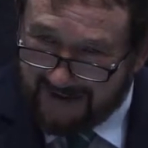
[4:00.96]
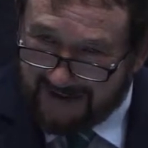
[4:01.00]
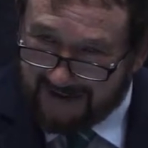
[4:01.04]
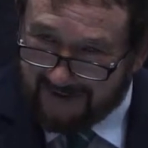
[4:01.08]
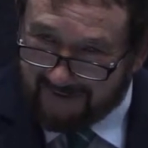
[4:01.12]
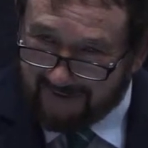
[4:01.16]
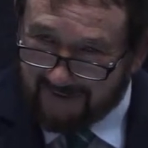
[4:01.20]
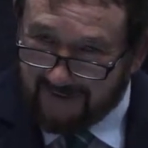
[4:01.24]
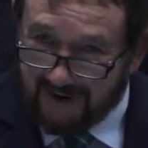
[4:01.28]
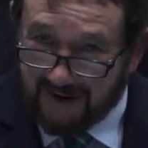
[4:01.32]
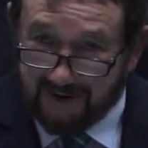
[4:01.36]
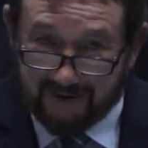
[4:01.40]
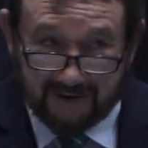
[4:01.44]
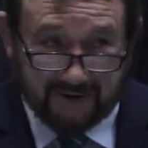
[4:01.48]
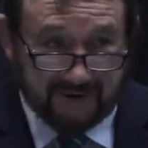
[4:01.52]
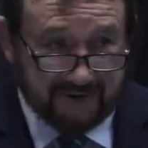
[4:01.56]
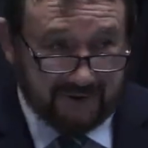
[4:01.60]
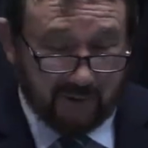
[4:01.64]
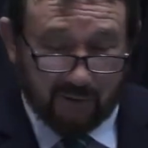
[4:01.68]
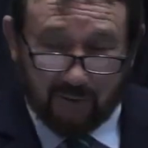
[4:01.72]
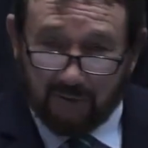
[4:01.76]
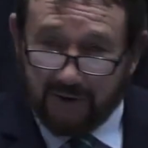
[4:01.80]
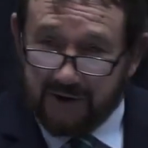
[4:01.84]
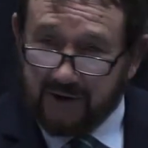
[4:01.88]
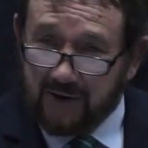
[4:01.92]
later and are
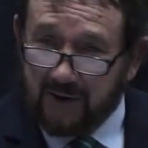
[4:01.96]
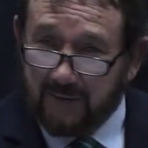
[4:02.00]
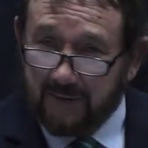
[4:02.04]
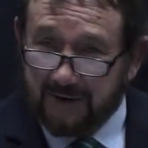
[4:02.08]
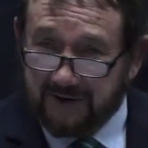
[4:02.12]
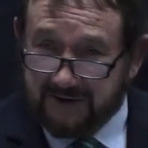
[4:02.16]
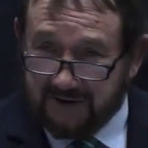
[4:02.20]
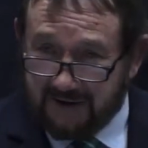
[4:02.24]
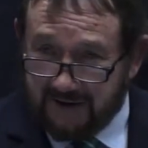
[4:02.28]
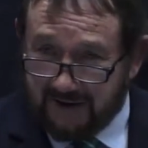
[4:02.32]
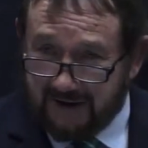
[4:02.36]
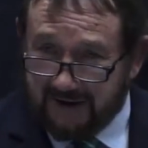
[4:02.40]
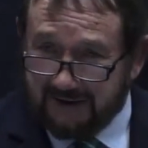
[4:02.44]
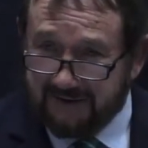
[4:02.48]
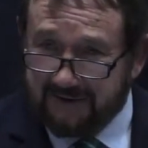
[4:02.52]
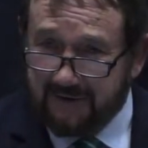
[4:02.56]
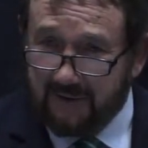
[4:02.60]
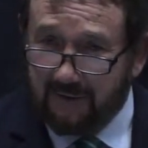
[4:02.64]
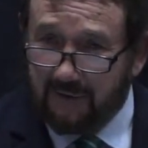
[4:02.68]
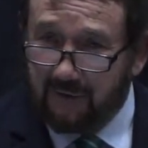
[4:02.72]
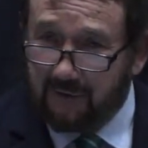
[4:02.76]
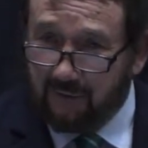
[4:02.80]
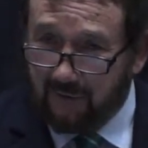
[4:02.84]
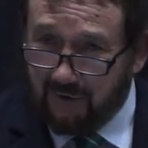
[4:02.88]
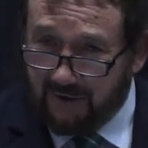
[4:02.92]
only coming to light
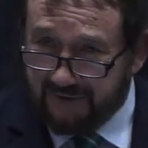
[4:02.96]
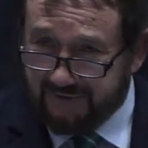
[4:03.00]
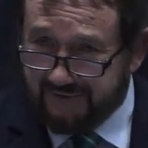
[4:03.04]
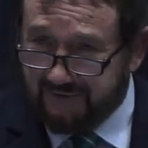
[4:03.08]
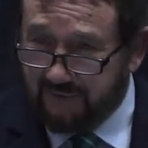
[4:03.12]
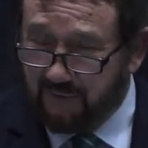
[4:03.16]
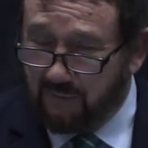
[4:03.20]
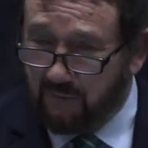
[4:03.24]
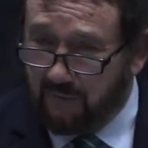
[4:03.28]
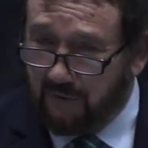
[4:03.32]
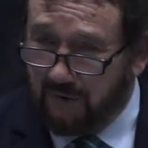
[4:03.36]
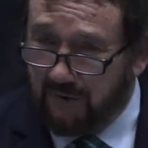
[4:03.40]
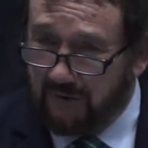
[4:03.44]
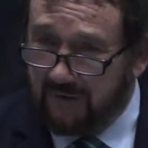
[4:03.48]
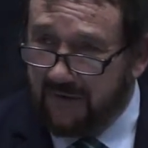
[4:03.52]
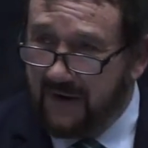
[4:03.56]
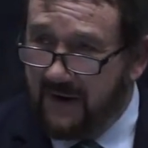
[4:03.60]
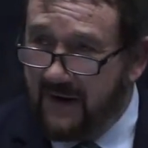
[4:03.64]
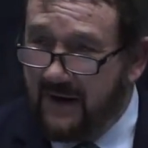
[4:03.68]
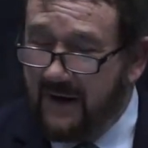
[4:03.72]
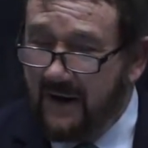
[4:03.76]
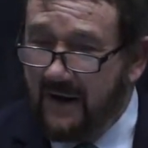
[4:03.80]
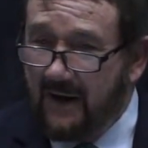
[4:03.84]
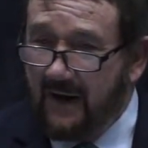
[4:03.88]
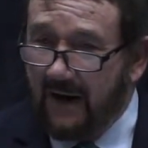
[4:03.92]
now across the world
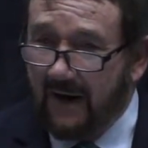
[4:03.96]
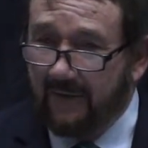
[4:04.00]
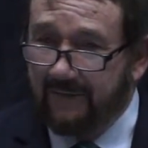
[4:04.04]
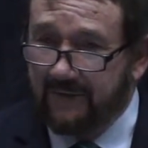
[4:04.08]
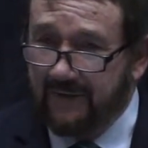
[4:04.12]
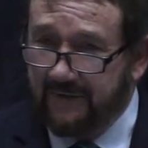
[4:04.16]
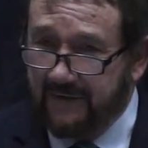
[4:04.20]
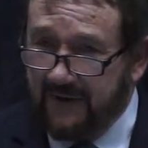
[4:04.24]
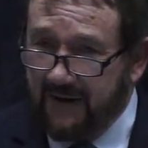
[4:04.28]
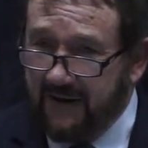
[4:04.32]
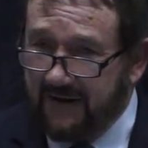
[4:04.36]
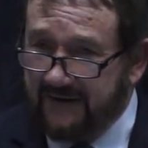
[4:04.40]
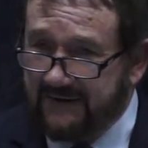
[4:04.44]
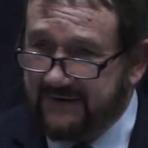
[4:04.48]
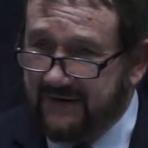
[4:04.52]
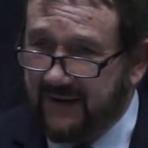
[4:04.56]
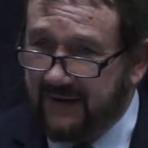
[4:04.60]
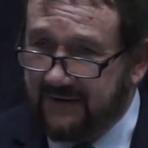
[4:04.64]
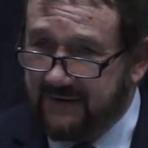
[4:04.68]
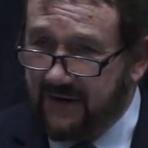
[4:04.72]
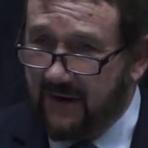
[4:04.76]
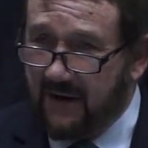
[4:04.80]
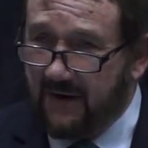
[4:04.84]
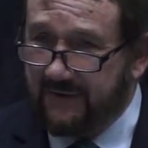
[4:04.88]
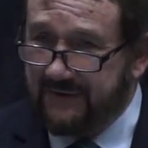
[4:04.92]
of the things
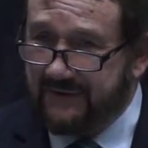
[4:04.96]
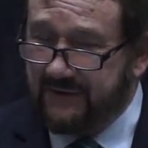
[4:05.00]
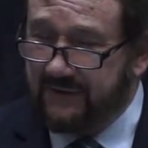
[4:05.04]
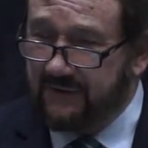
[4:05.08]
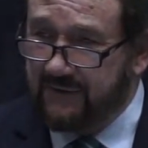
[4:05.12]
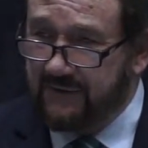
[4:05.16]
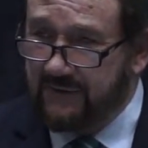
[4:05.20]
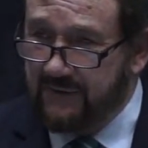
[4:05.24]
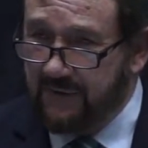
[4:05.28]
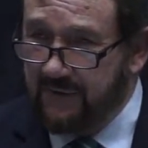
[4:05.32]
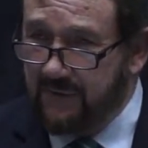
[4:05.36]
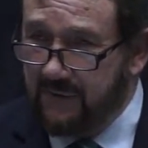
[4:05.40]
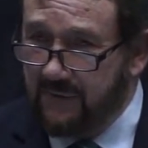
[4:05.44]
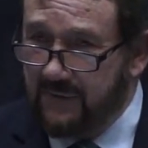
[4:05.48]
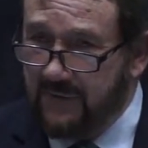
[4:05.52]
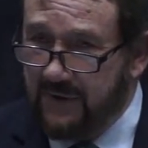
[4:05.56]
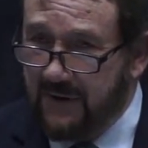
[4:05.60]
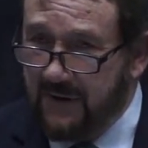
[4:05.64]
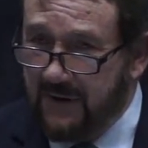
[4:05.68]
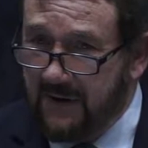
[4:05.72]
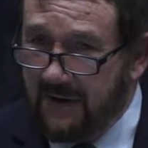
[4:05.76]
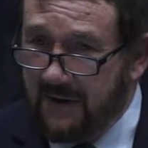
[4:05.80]
that dogs can do.